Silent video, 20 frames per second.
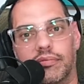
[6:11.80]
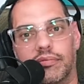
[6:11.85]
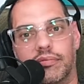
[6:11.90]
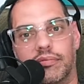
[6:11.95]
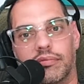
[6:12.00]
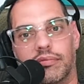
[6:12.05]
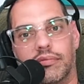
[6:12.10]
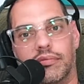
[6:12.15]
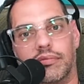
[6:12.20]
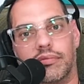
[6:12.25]

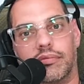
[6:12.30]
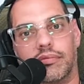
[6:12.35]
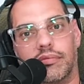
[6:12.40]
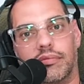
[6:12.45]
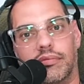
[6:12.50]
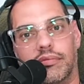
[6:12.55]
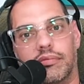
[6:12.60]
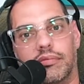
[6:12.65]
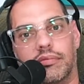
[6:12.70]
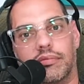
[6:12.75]

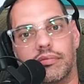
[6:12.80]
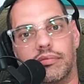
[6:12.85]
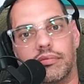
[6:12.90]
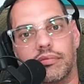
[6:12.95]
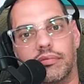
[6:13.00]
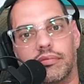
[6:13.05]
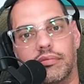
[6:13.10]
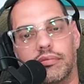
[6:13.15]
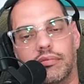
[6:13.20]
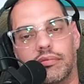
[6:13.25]

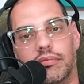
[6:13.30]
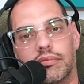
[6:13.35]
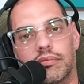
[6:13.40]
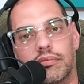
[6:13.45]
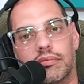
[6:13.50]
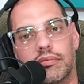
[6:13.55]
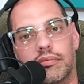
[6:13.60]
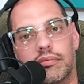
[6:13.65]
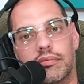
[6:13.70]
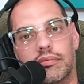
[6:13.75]

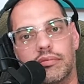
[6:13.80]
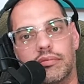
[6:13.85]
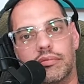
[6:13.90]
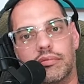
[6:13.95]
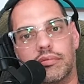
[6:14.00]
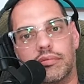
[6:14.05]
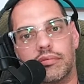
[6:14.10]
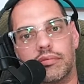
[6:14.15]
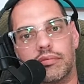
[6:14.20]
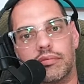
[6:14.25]

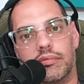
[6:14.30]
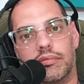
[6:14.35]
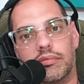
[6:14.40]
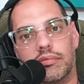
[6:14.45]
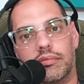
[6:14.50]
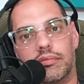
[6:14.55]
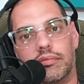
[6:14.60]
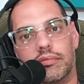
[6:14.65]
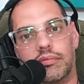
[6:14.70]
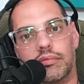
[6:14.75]

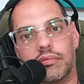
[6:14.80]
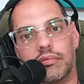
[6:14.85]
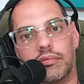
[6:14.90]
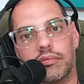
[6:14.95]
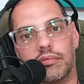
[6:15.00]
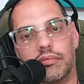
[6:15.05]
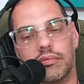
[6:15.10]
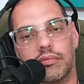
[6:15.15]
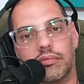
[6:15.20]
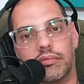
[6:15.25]

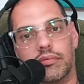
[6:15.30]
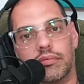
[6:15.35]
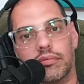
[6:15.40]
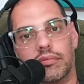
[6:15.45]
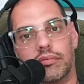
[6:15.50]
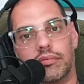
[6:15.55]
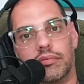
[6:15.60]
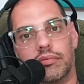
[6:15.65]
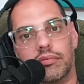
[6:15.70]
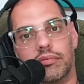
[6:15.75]

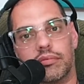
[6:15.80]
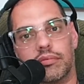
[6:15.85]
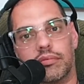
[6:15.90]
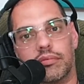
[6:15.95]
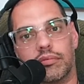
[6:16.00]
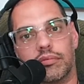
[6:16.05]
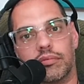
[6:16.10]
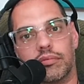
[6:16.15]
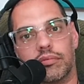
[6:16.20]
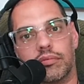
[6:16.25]

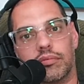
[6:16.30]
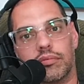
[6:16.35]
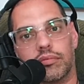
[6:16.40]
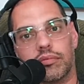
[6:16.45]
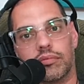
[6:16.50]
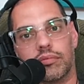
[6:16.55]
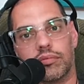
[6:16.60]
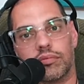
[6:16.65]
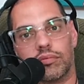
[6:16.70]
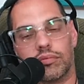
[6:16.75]

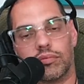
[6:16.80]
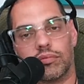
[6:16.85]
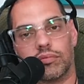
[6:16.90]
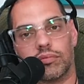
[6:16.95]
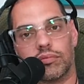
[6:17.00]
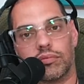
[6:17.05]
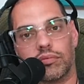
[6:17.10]
[no speech]